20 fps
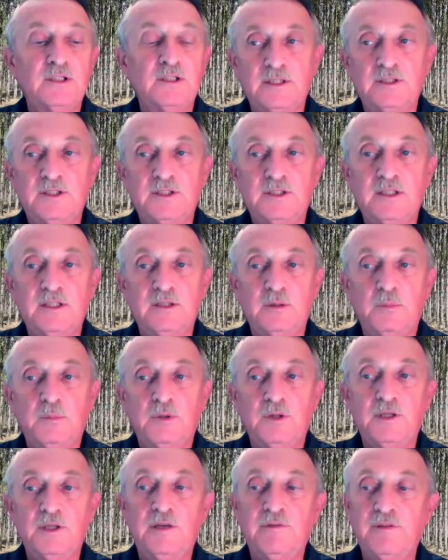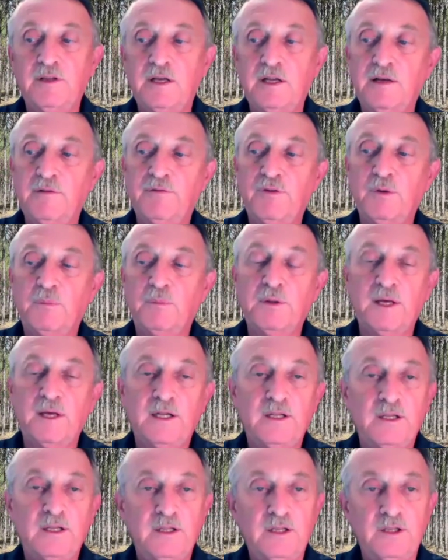they tend to believe that if you're
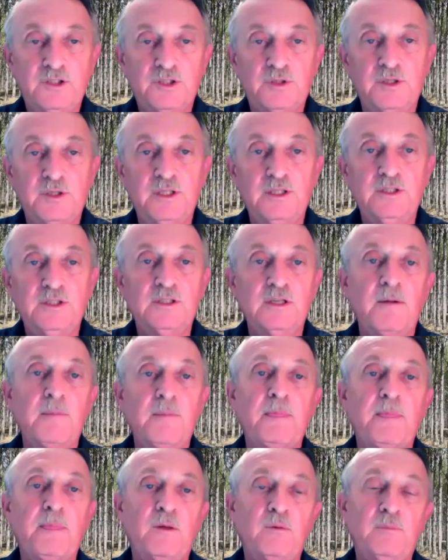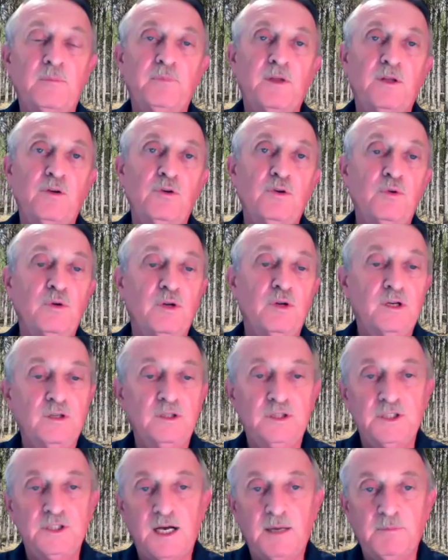planting these trees and you're doing a
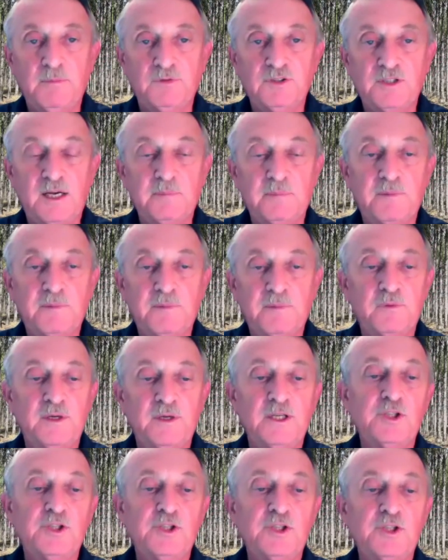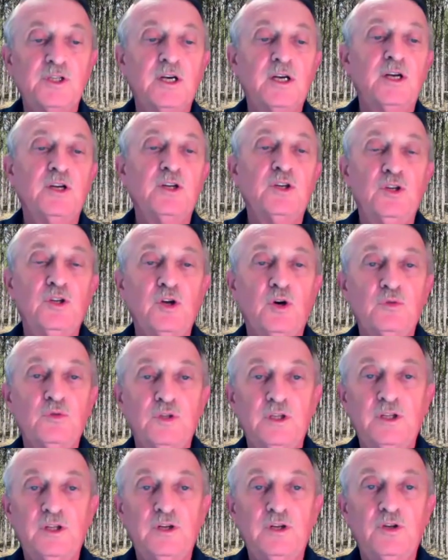good job of site preparation, you don't
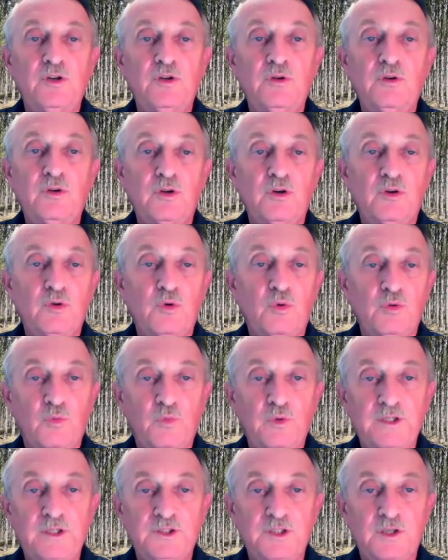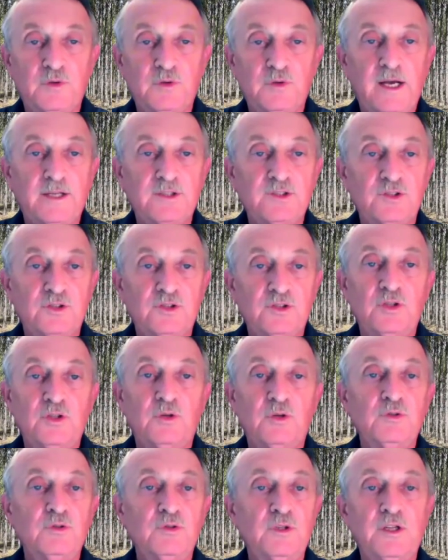need to control the weeds and grasses. You
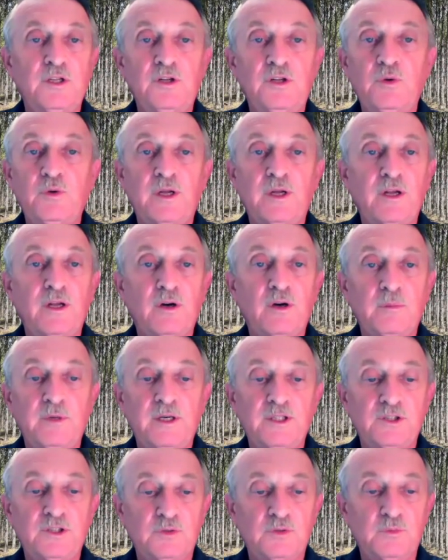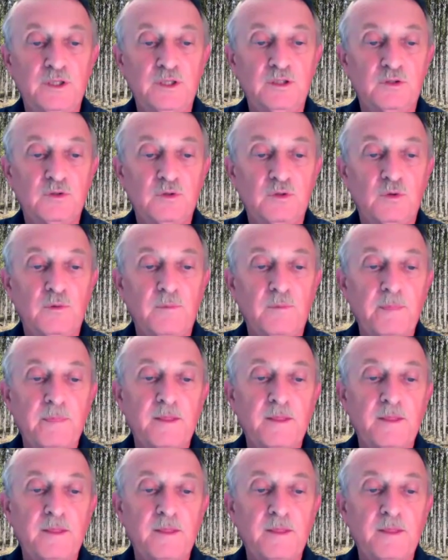don't need to do any herbaceous weed control.